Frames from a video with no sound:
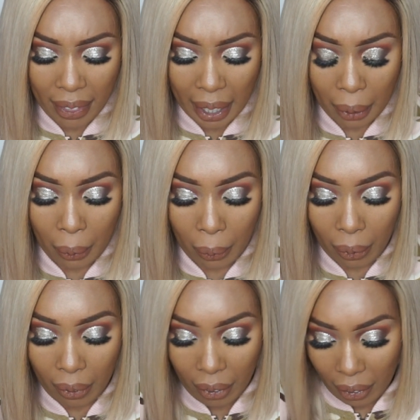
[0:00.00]

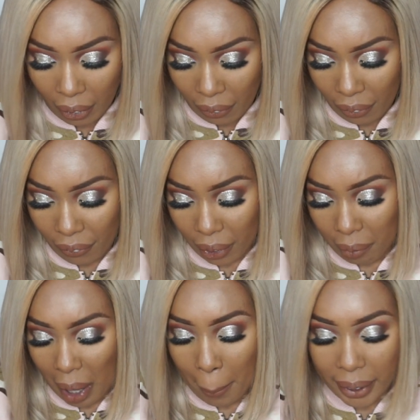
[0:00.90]
ago from
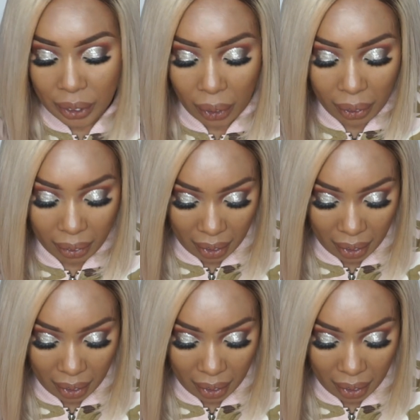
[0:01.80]
Amazon,